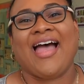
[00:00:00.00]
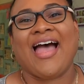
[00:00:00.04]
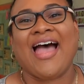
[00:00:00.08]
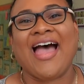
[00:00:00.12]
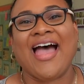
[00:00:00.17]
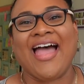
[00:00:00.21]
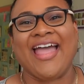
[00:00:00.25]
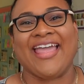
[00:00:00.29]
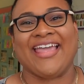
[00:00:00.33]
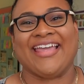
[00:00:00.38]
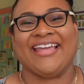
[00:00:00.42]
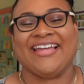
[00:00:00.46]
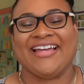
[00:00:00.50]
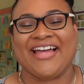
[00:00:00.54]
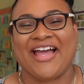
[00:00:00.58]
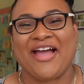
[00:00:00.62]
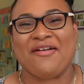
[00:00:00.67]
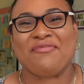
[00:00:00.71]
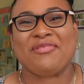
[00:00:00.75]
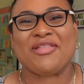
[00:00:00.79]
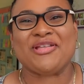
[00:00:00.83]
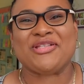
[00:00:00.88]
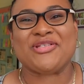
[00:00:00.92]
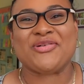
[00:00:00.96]
Hi, I'm
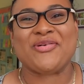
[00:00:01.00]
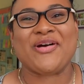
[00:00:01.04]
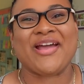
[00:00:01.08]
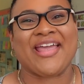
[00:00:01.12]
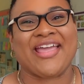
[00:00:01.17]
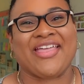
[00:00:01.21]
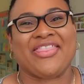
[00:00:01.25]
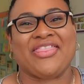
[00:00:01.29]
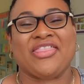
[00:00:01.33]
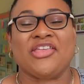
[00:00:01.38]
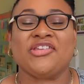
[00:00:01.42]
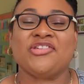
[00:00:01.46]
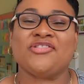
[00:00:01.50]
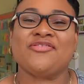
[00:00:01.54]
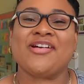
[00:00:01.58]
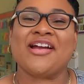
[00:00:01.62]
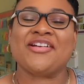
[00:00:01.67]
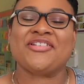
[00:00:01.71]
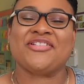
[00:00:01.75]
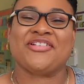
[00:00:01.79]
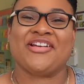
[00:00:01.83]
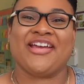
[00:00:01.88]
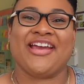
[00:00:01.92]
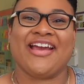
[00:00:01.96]
Latoya, the
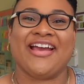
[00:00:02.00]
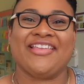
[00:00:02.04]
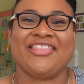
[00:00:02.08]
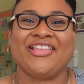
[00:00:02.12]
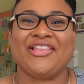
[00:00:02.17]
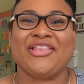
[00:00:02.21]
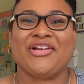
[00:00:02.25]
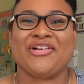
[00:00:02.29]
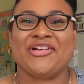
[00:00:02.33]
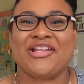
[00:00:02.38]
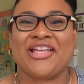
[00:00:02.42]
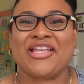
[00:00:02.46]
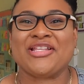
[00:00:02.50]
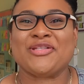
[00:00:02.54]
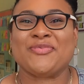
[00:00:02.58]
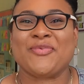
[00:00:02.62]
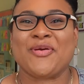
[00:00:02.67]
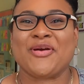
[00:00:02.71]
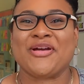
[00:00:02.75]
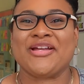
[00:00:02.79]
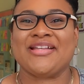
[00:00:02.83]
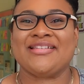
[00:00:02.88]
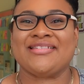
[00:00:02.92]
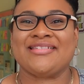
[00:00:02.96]
director here at the Learning
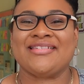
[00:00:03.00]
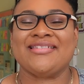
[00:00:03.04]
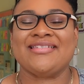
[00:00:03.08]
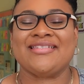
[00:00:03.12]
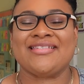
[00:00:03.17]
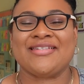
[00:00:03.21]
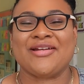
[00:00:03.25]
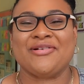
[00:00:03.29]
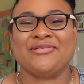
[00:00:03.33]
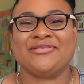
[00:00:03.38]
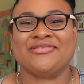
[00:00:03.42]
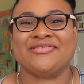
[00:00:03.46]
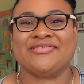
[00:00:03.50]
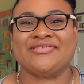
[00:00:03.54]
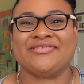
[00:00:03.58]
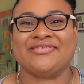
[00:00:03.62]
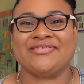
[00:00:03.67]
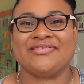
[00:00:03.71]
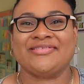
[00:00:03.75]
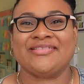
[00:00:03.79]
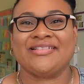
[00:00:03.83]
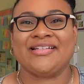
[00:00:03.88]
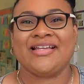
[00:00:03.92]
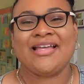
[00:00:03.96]
Experience in Stoughton.
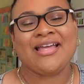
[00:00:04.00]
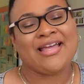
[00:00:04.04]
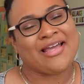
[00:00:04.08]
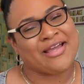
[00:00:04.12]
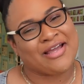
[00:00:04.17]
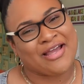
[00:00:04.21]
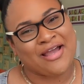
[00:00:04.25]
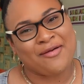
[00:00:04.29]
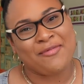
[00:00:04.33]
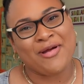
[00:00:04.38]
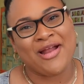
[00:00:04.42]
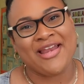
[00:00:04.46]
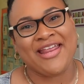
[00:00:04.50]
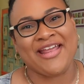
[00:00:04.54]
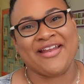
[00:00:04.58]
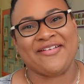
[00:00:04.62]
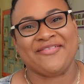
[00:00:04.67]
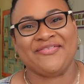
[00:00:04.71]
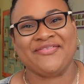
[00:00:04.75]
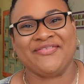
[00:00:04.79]
Come on in.